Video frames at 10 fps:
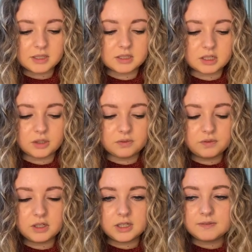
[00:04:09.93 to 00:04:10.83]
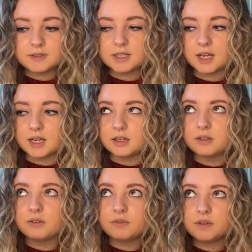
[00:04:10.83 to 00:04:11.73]
So 5, 10,
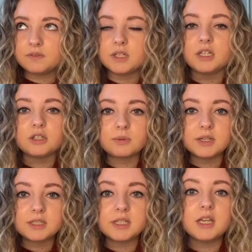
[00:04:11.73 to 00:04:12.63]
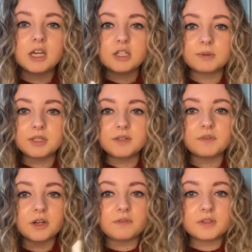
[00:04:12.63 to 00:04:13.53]
15, 20,
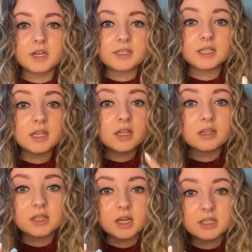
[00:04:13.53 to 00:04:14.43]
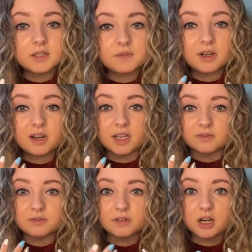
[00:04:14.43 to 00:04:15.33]
25, 30, 35.
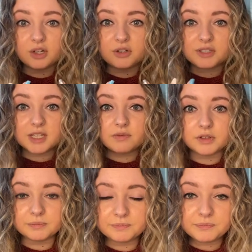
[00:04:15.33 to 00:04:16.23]
I got 7.